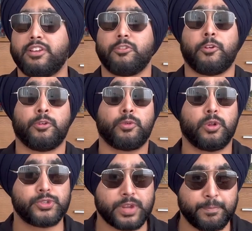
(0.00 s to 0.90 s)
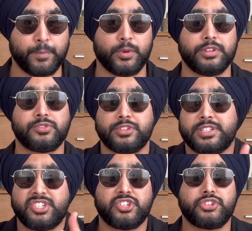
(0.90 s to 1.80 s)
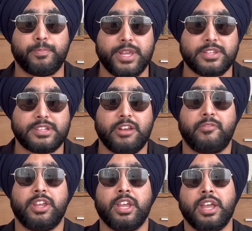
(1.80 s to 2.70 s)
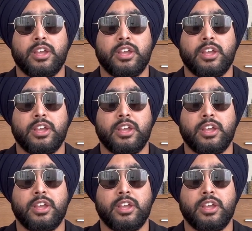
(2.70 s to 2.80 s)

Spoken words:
You're going to also get bonus. So this is just the base salary.